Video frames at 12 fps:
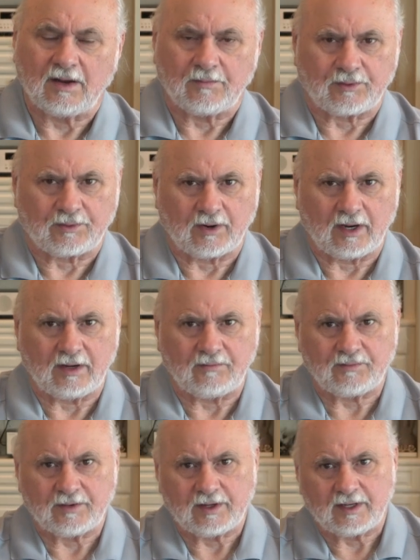Pray,
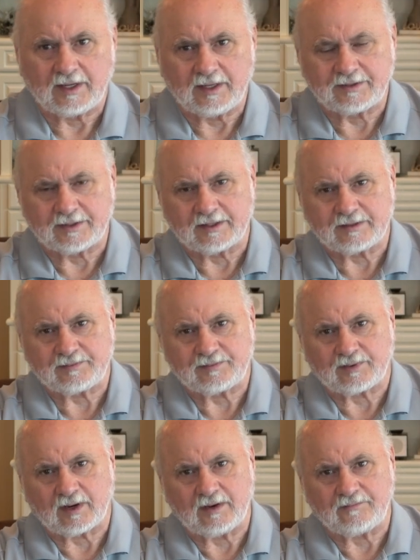he says,
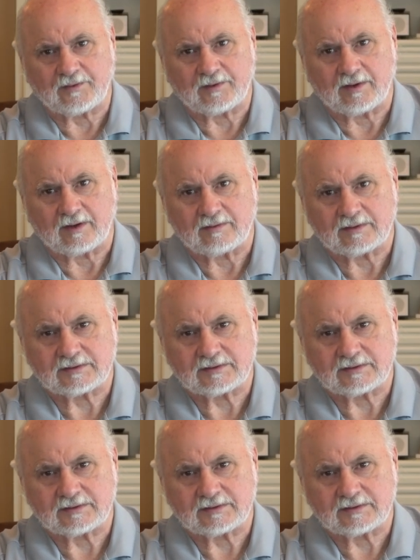pray for those.